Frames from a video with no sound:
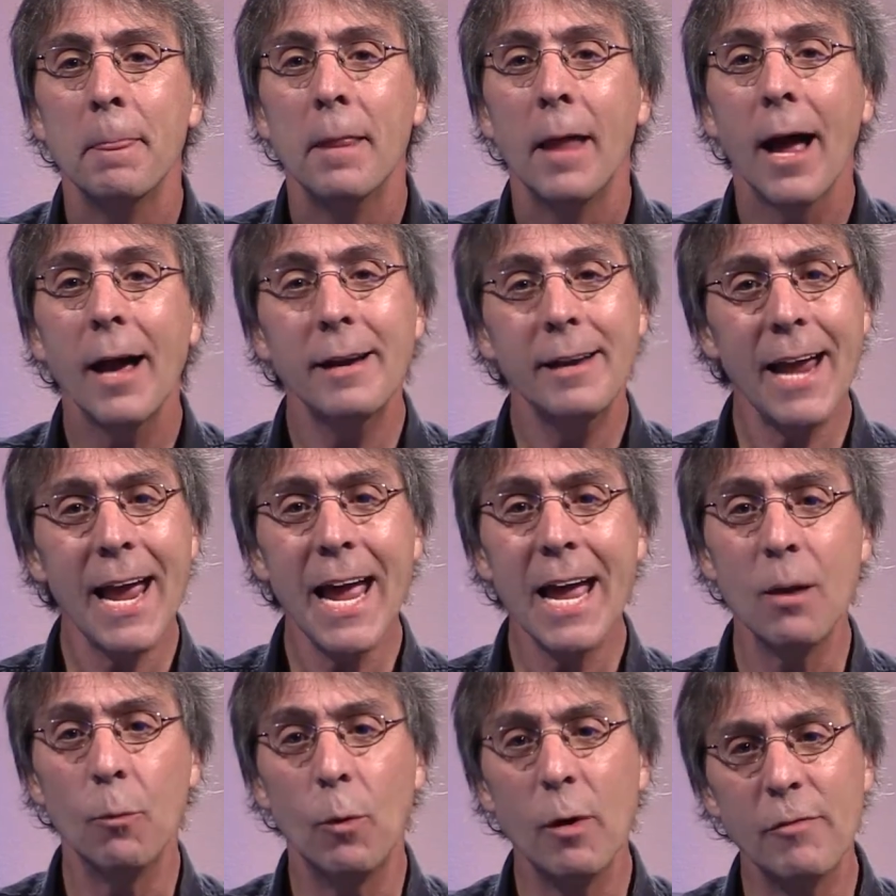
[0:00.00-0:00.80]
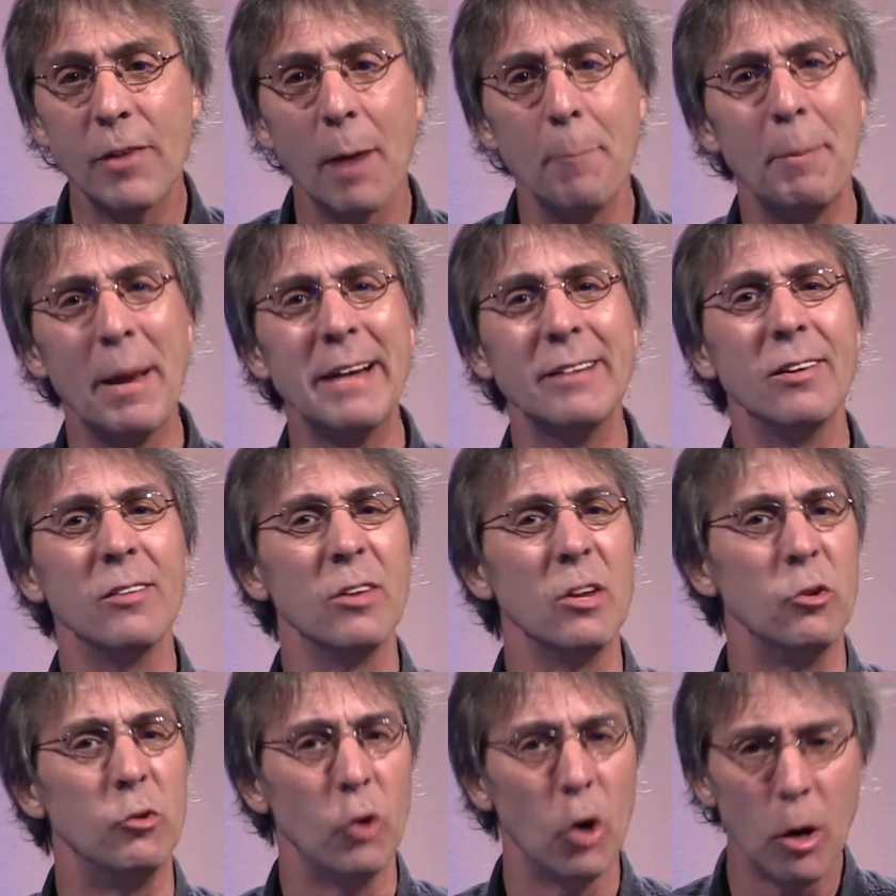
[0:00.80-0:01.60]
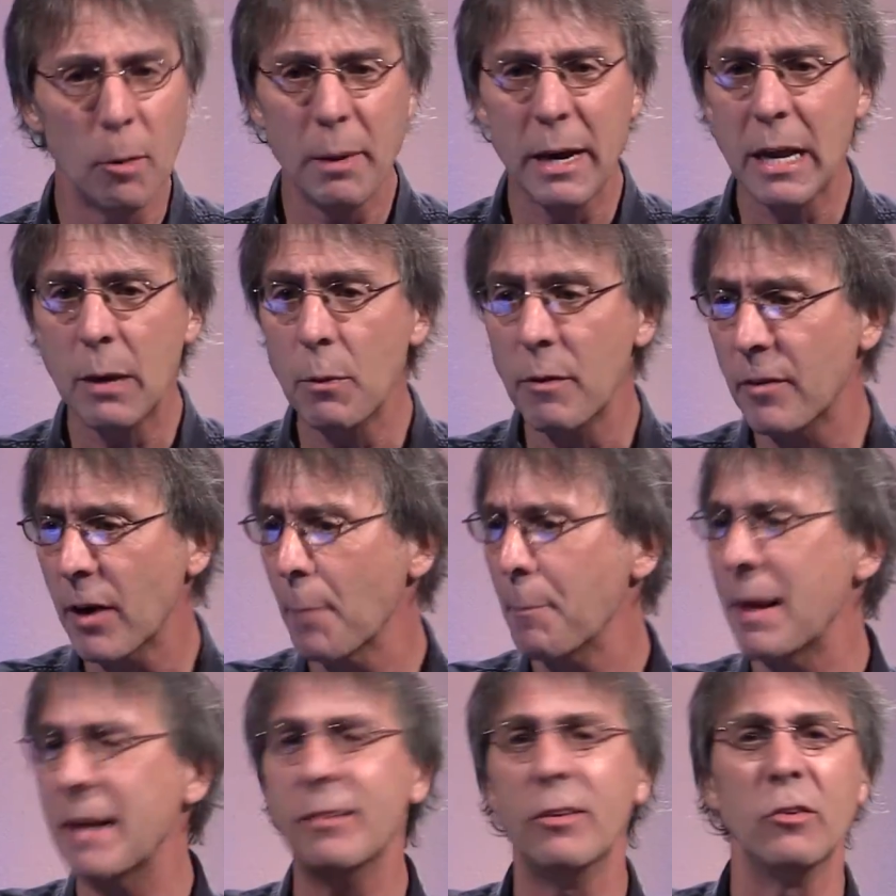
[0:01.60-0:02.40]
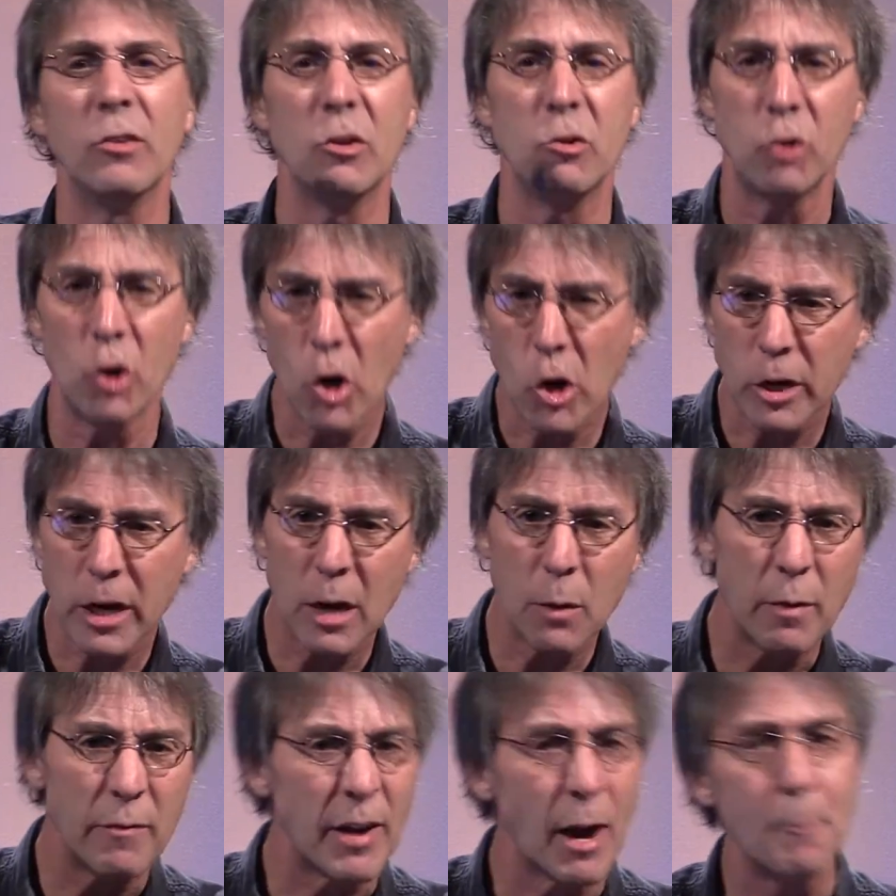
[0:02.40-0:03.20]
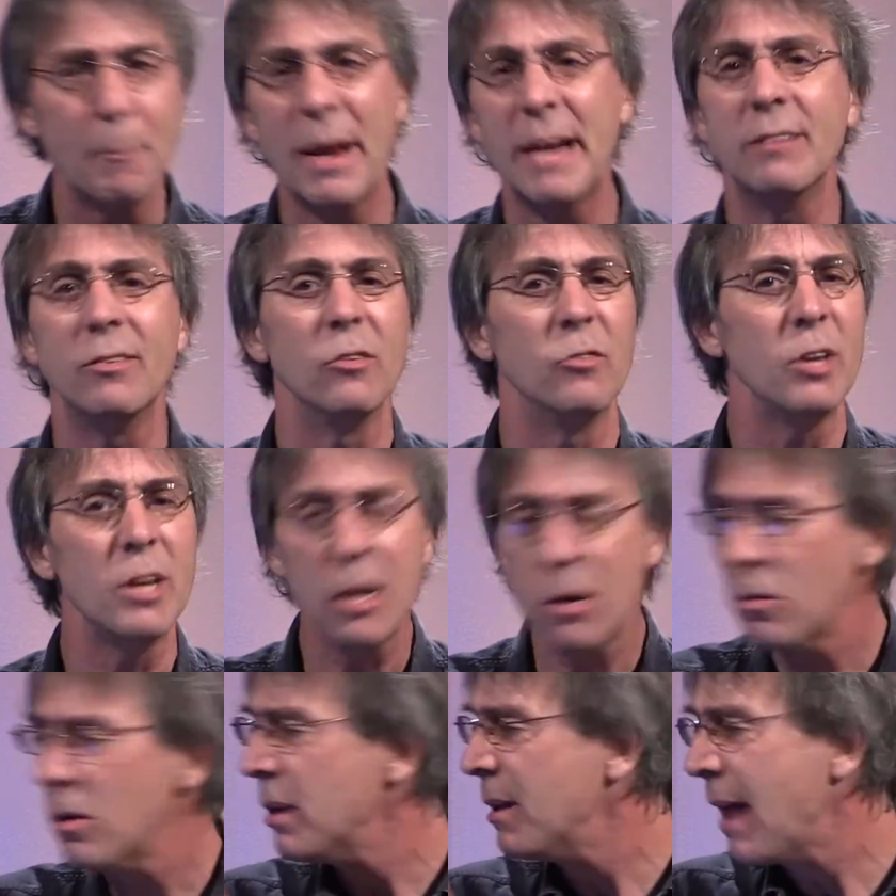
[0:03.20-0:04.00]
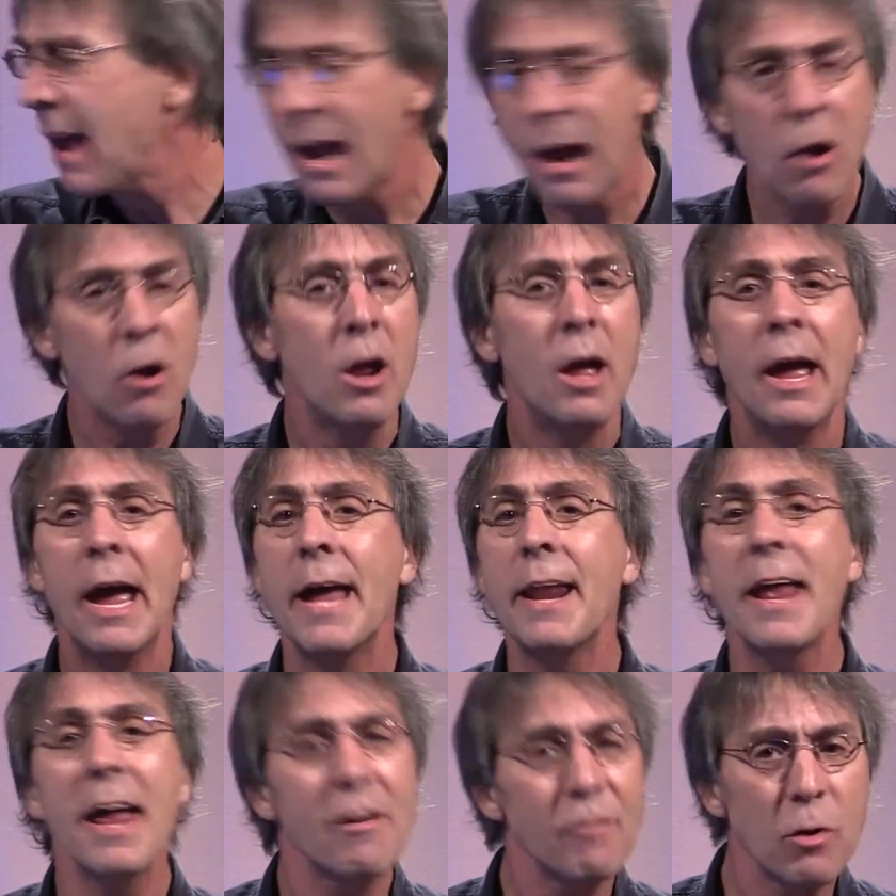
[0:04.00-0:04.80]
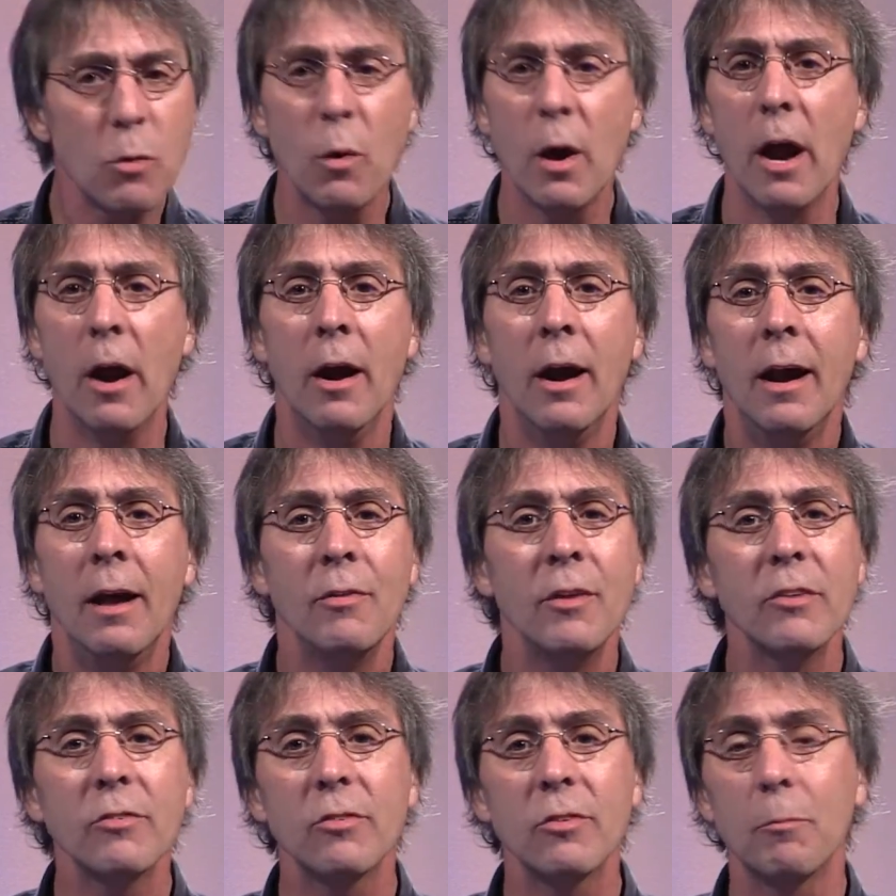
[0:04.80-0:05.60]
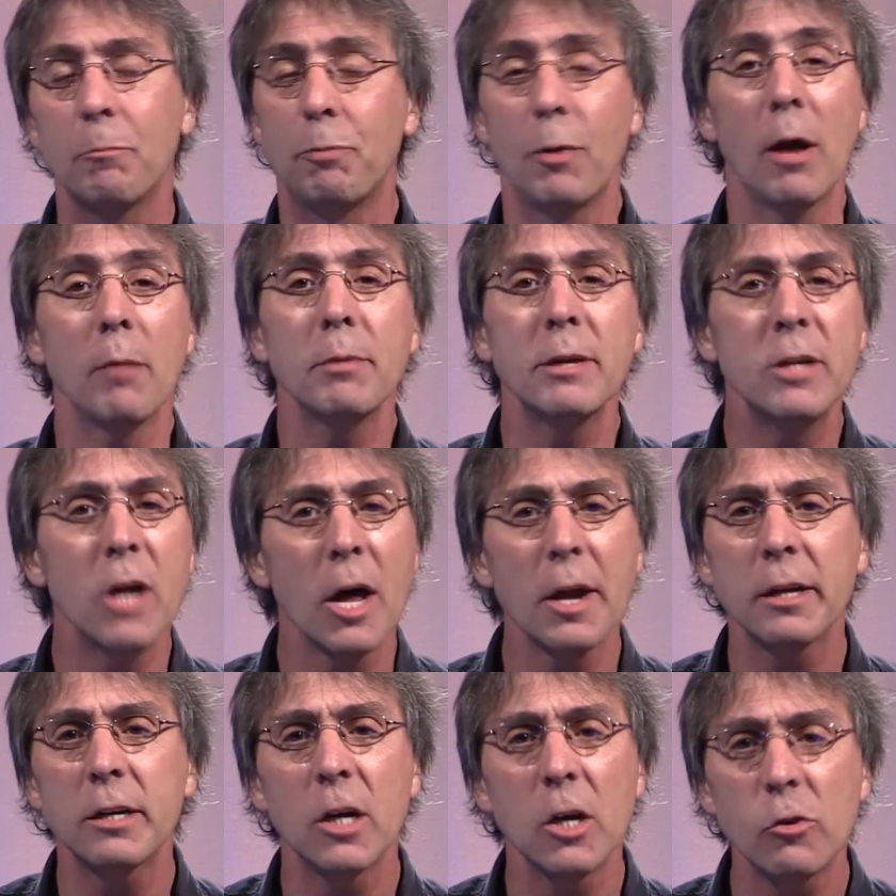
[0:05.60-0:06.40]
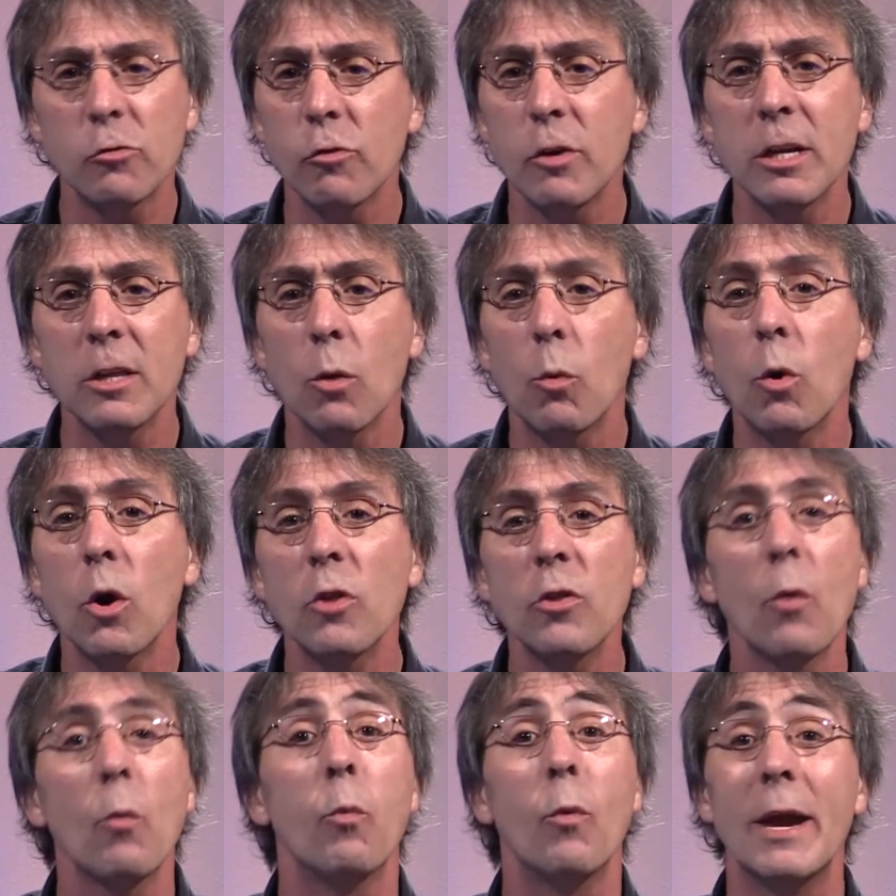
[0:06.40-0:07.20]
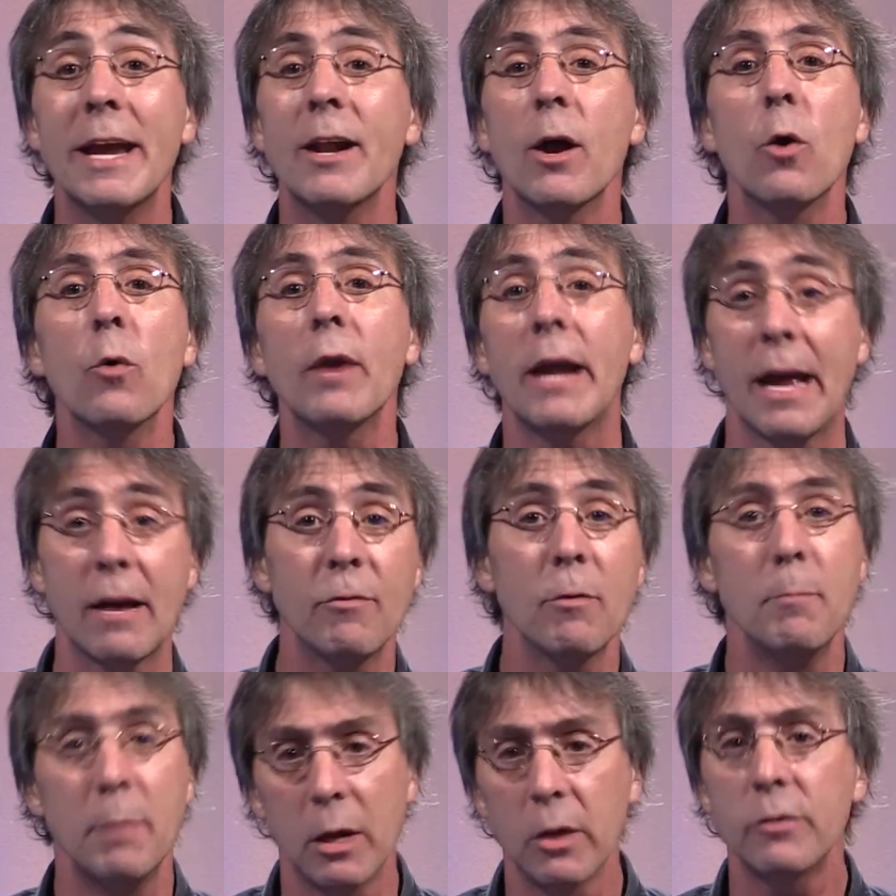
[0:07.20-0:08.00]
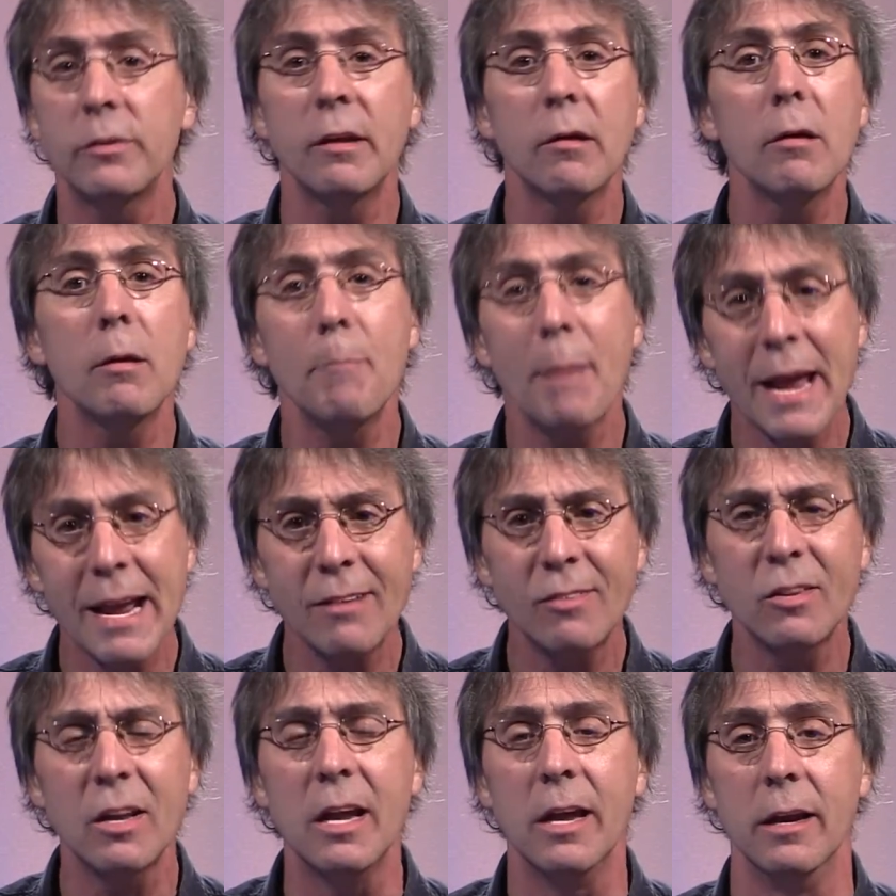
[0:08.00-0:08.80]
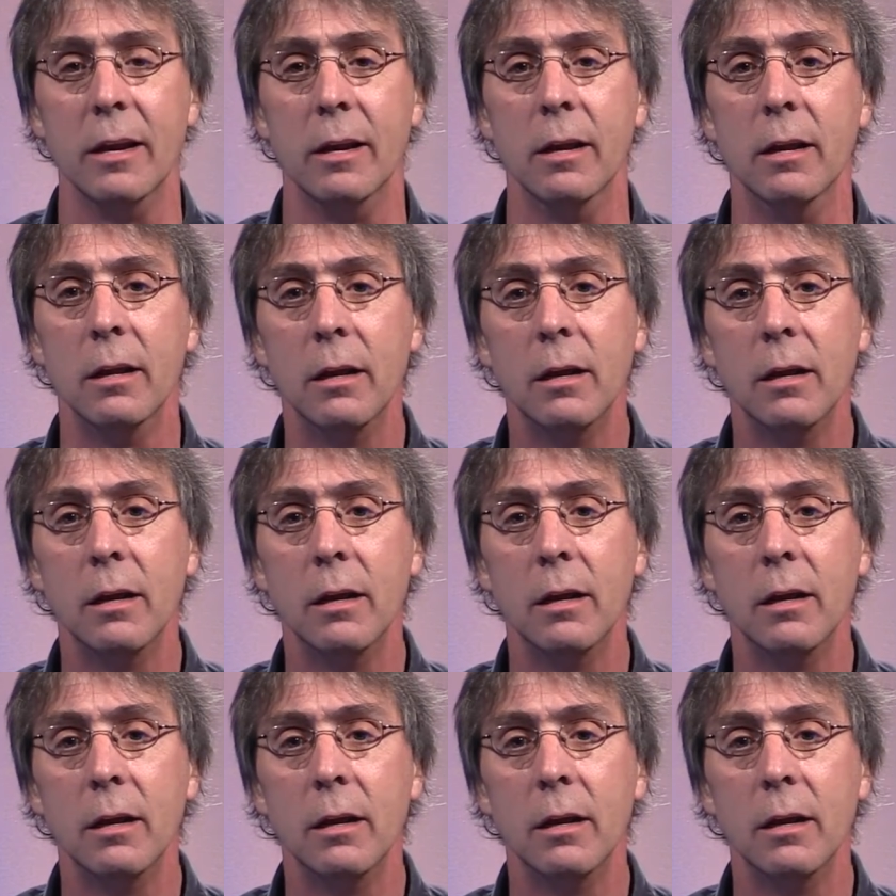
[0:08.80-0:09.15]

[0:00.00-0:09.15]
Again, we've got bases in Germany, we've got bases in Turkey, we've got bases here and there and everywhere. There's probably not a country in the world that we don't have a military base in.